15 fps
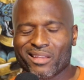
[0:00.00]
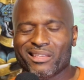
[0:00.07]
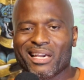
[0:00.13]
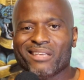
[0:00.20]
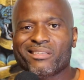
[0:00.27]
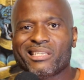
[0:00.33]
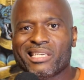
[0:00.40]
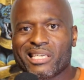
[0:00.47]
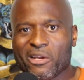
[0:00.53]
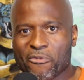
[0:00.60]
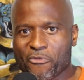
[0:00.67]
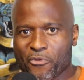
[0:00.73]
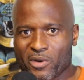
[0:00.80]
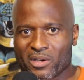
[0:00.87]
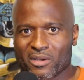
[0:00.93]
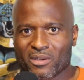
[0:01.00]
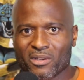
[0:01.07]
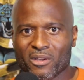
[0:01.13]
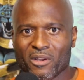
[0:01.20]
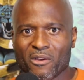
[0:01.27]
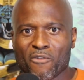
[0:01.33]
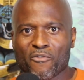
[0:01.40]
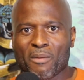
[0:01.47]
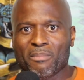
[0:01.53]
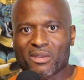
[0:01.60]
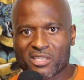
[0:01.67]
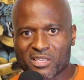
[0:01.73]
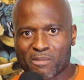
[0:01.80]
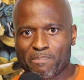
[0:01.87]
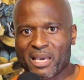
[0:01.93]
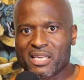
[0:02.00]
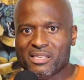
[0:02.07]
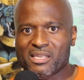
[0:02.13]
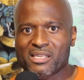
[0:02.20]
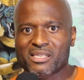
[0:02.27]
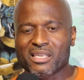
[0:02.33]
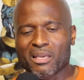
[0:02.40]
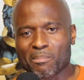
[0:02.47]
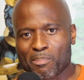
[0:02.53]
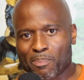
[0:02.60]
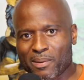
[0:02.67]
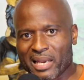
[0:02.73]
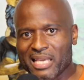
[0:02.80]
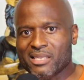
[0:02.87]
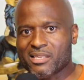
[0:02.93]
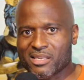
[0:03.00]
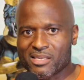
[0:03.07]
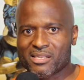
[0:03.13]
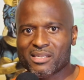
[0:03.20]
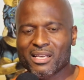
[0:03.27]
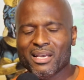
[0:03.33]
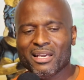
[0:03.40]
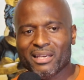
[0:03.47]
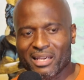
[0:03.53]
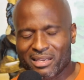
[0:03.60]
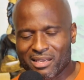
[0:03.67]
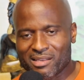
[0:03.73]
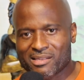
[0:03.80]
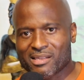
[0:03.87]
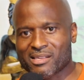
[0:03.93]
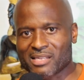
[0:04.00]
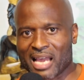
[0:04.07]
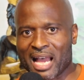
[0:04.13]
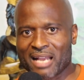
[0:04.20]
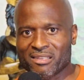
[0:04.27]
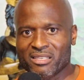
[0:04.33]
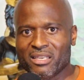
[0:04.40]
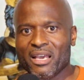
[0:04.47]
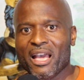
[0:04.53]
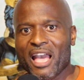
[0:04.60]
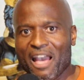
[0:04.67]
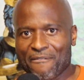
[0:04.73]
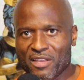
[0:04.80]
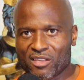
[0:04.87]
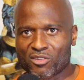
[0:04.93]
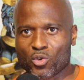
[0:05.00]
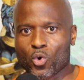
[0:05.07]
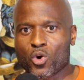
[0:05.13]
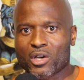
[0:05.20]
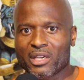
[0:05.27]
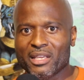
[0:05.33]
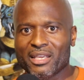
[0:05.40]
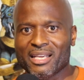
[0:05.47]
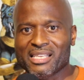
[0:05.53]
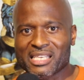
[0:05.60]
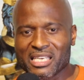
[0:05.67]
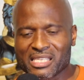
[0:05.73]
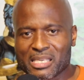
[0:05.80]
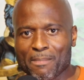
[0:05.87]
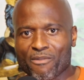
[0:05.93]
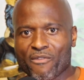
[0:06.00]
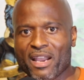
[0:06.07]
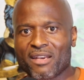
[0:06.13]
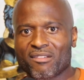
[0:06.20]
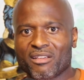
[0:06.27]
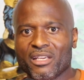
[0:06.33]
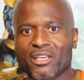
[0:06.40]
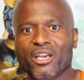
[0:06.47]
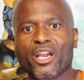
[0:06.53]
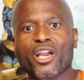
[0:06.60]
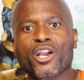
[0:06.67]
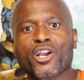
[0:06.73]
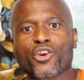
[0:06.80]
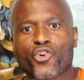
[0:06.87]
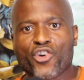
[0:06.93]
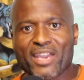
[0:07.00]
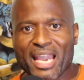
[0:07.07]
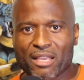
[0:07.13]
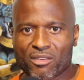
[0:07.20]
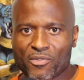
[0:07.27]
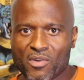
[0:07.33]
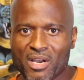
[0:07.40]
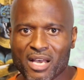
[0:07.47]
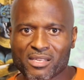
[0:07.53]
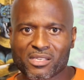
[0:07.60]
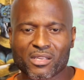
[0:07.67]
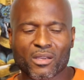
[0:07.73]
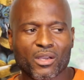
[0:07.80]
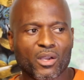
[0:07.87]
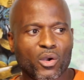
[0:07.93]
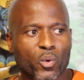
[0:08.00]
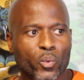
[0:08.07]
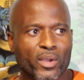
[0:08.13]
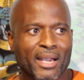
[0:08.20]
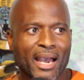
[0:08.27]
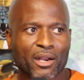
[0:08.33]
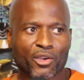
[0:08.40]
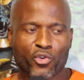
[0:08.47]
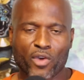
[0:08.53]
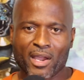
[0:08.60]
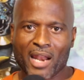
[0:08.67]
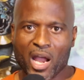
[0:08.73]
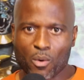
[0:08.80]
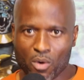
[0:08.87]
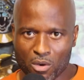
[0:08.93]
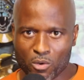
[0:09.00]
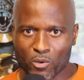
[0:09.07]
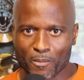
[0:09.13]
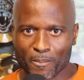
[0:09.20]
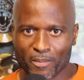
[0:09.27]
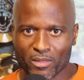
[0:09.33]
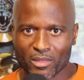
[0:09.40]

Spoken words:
that's different from the spaces and places that this society have historically and contemporaneously creates for us. We got to create our own.